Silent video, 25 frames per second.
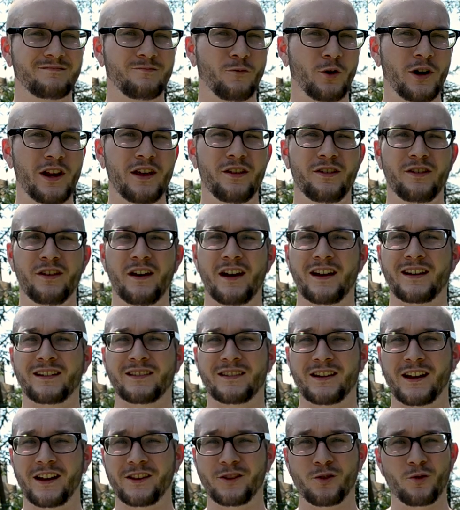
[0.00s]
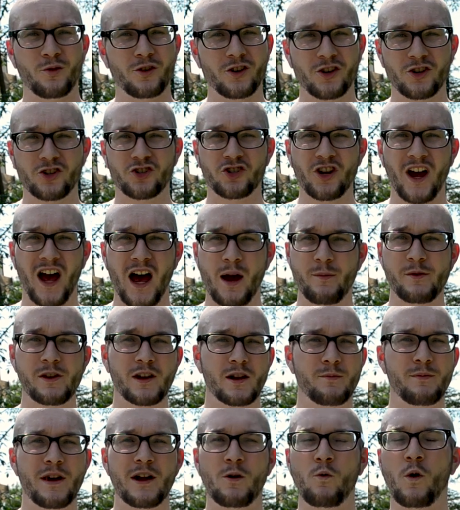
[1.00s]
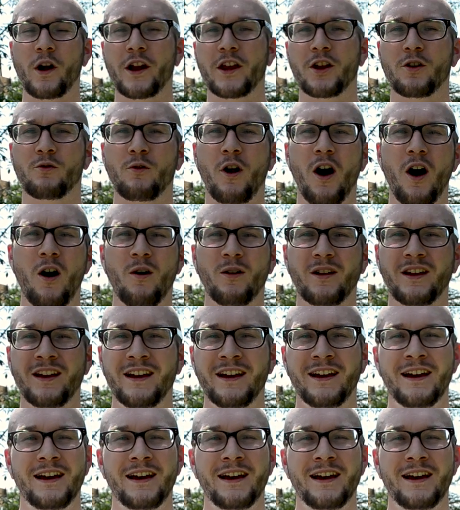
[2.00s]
What do you think? Did I do a good job? Are you gonna make one of your own?